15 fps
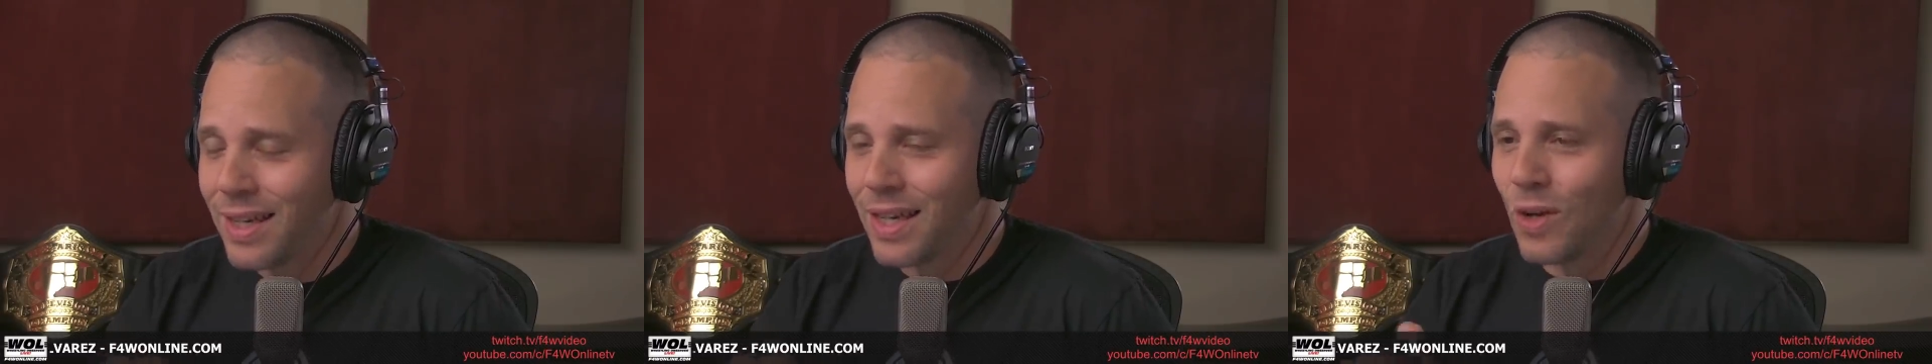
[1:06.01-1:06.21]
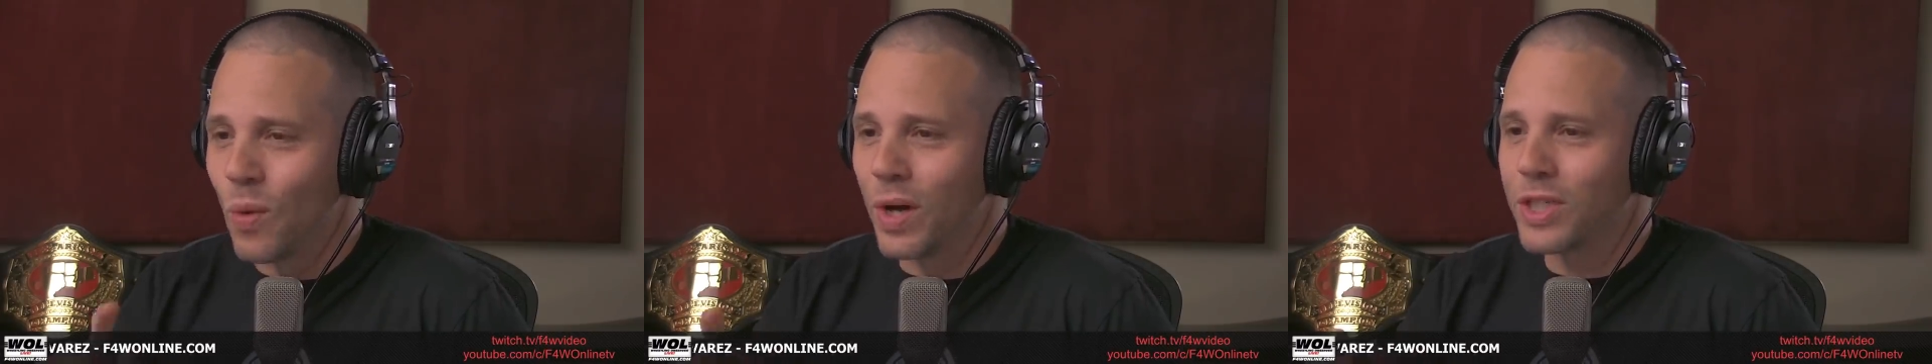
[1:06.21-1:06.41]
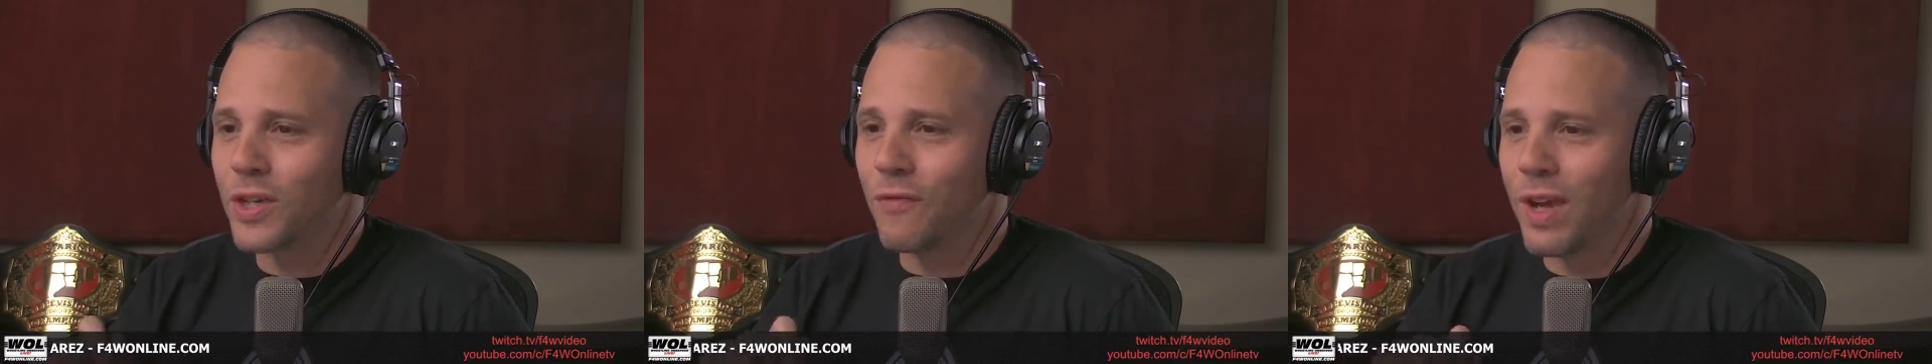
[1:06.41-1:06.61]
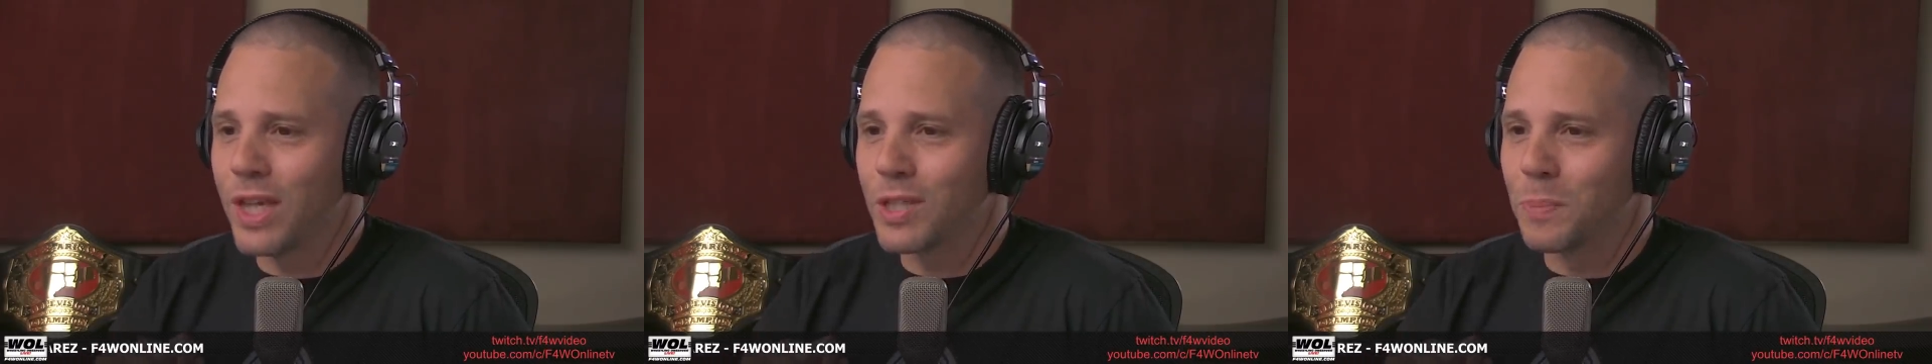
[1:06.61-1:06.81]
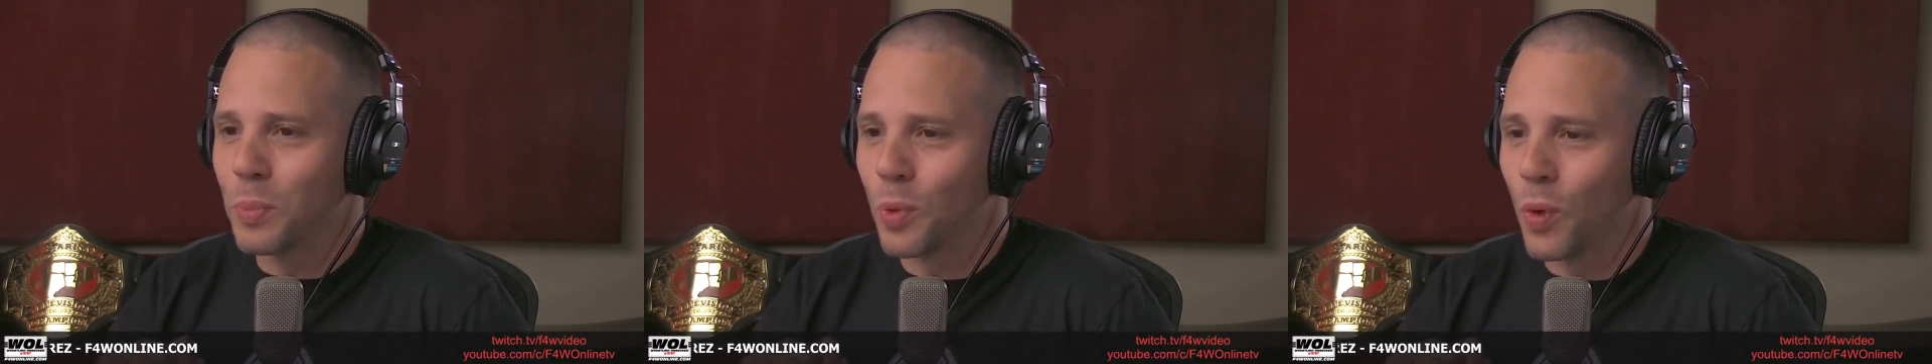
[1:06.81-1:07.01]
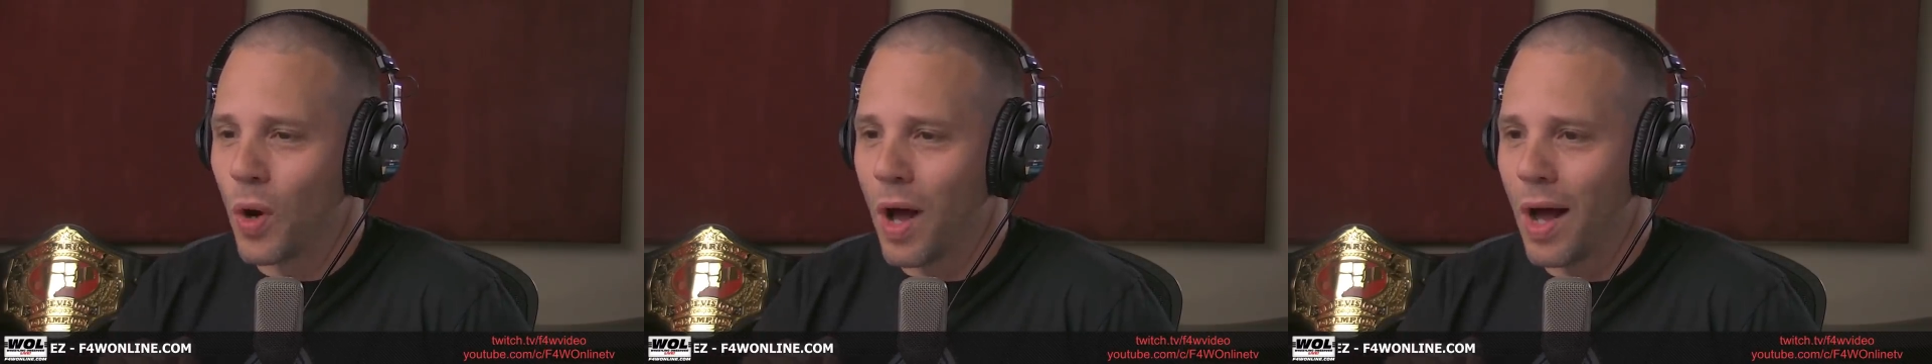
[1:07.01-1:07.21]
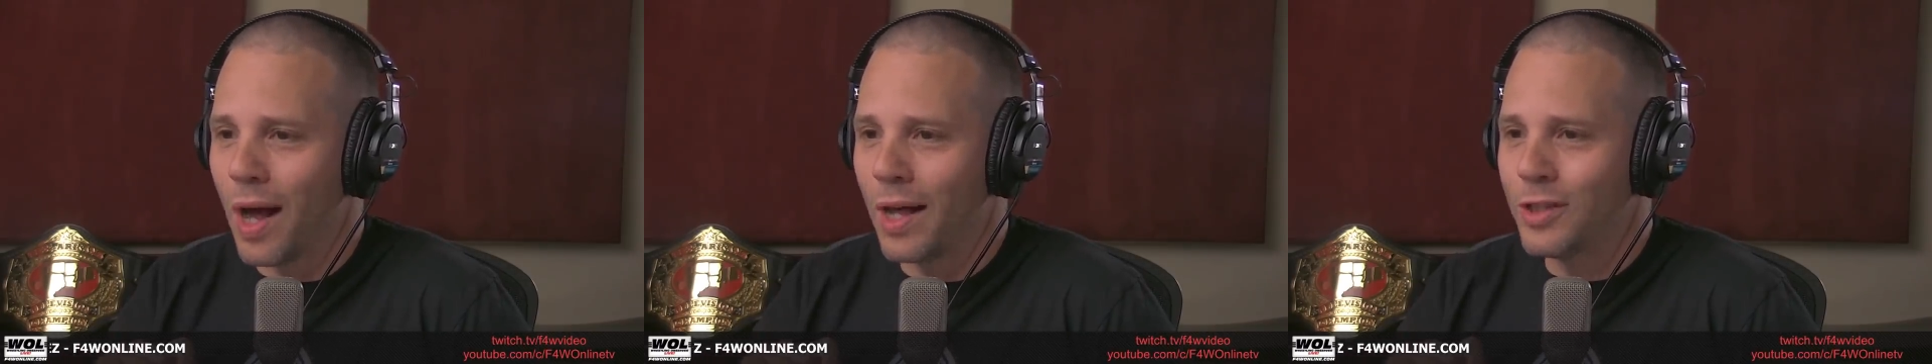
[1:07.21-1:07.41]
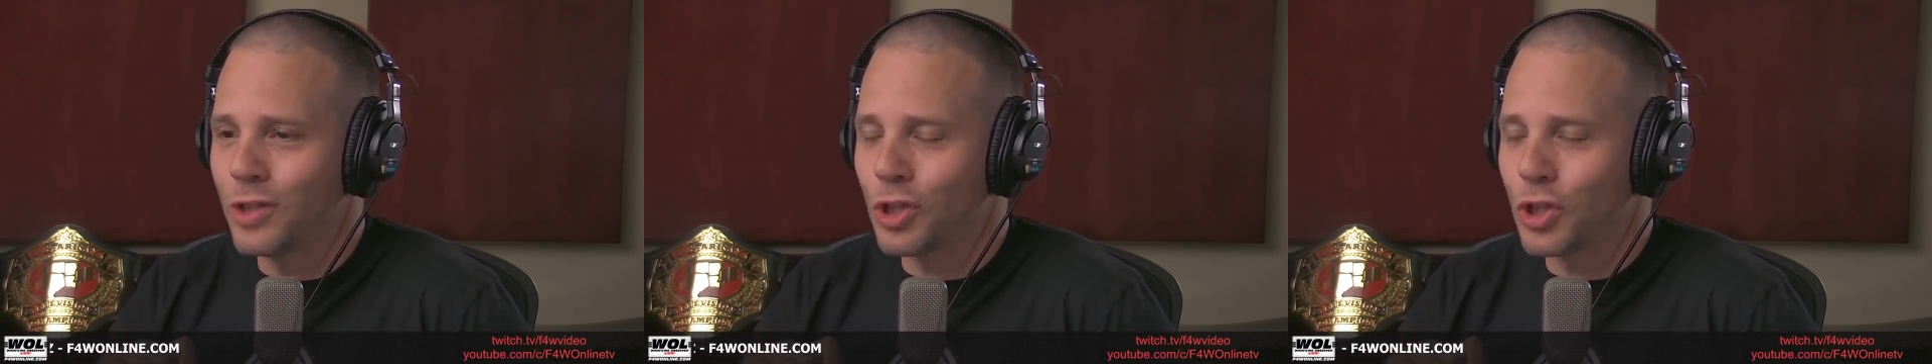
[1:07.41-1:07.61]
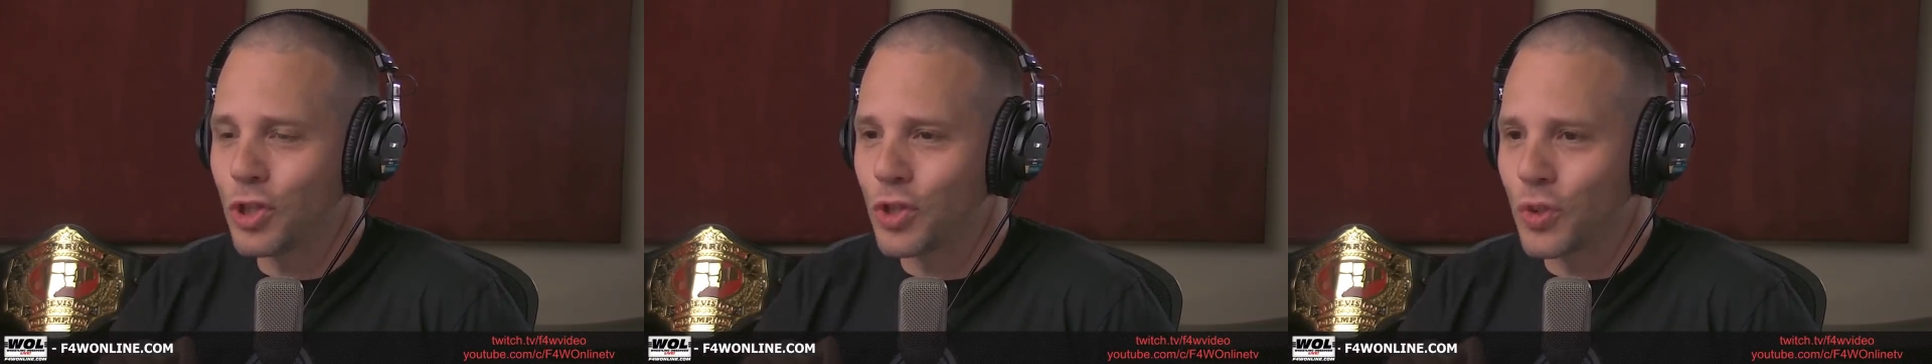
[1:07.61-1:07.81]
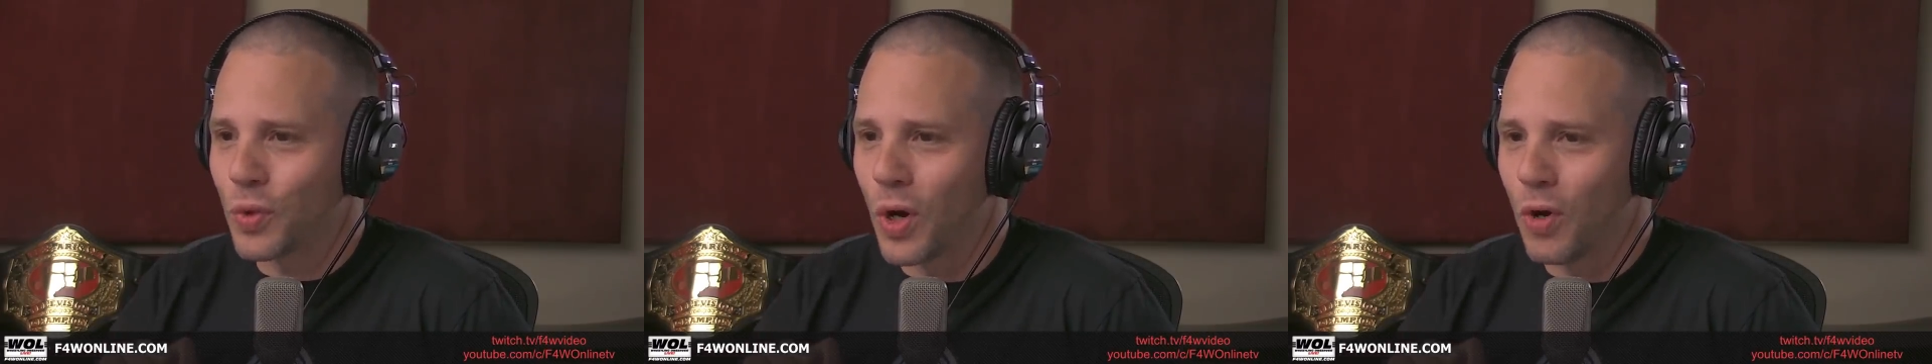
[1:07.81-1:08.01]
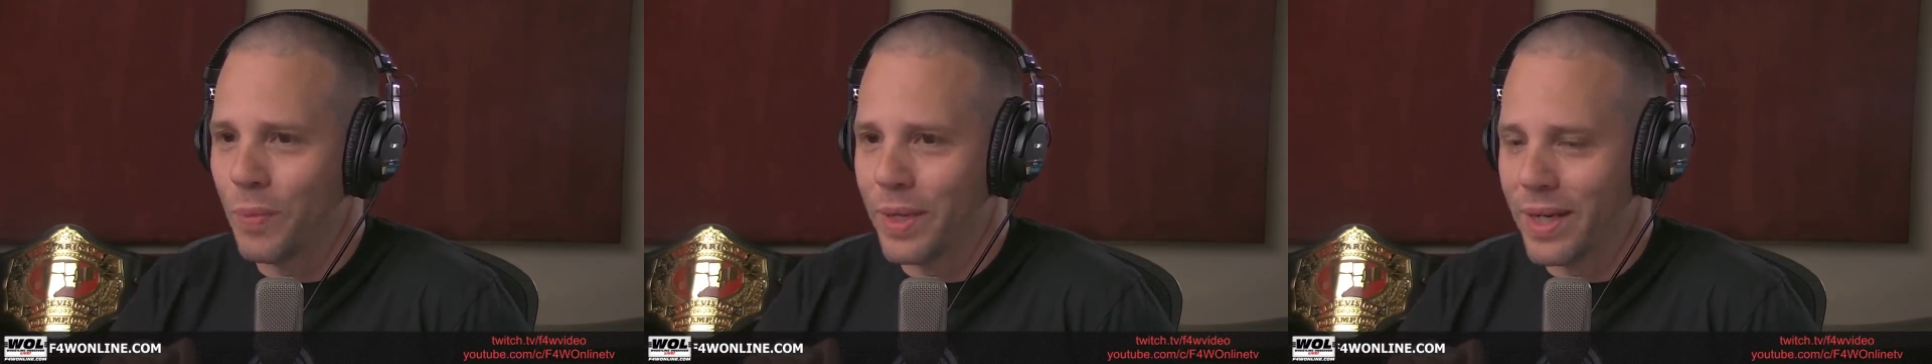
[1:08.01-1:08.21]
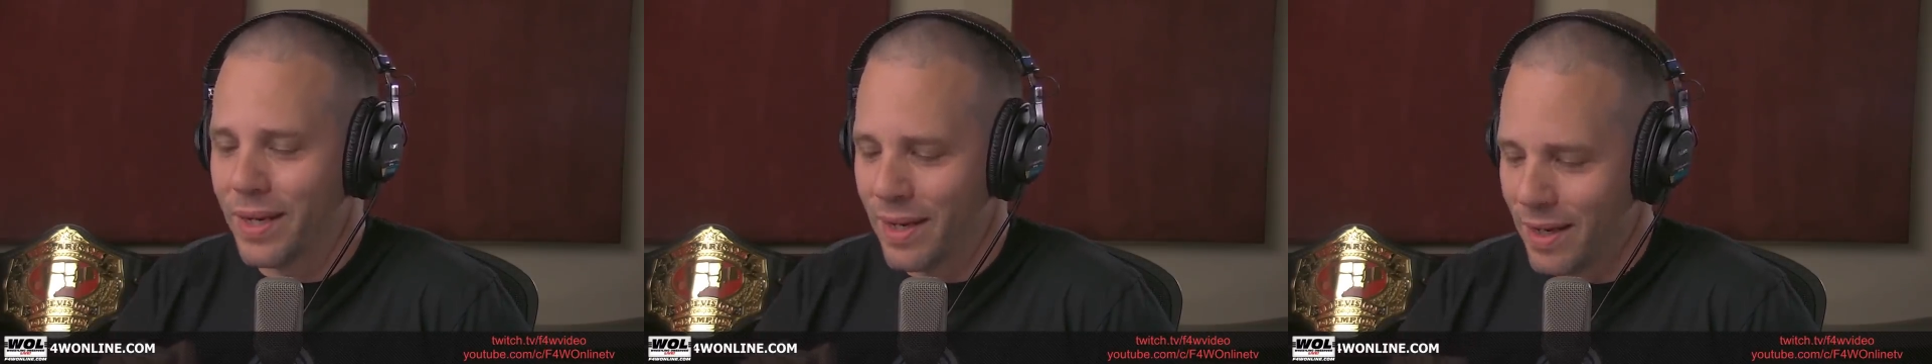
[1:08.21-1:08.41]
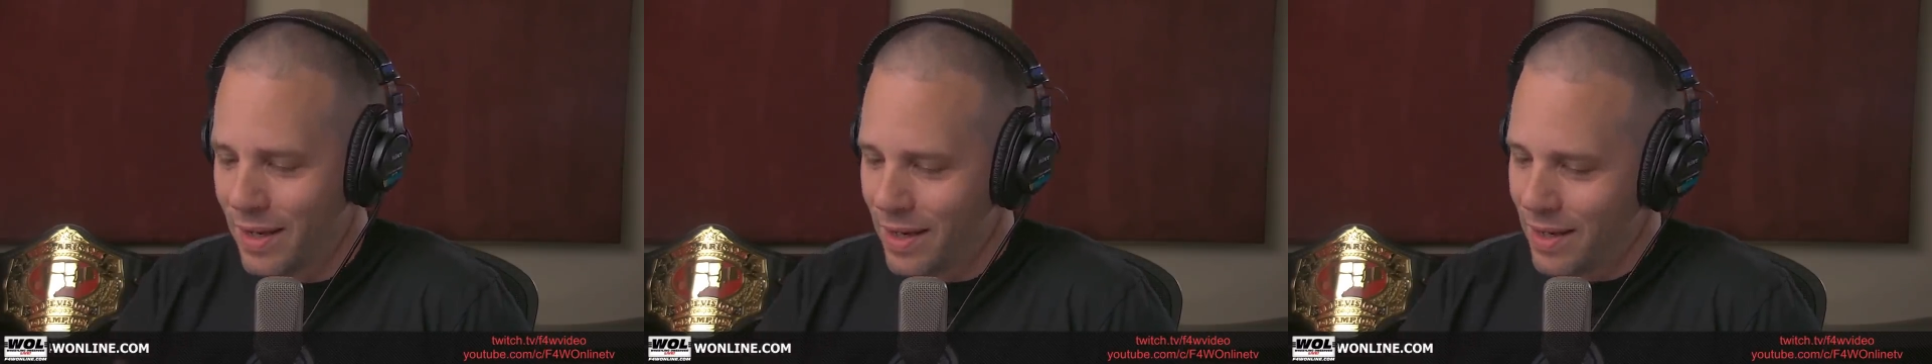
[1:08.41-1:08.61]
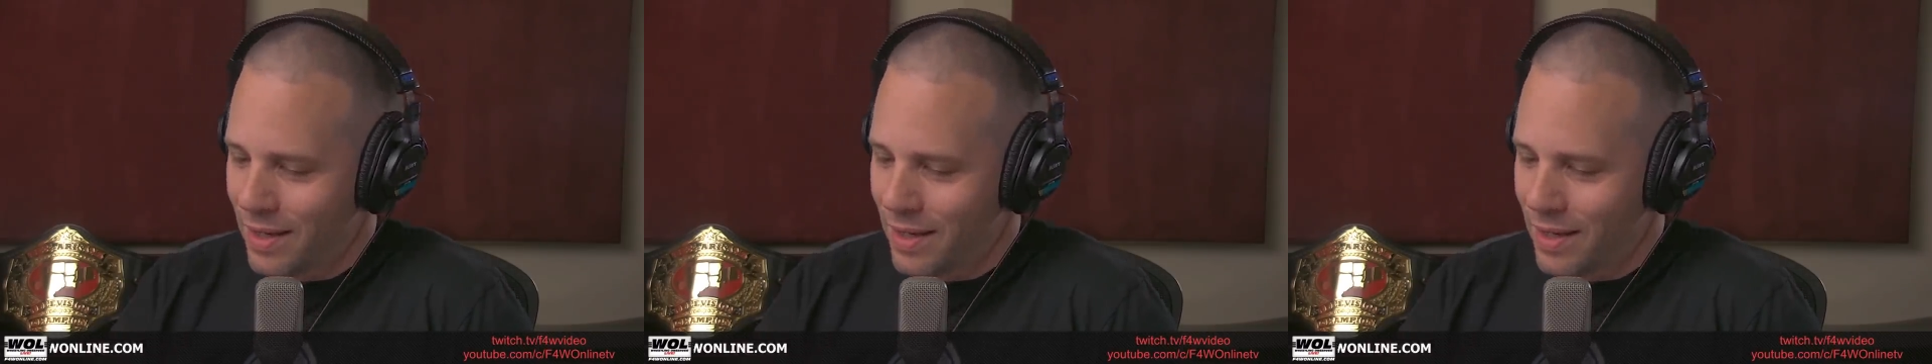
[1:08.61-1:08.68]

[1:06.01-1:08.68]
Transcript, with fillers: He wants to face Braun Strowman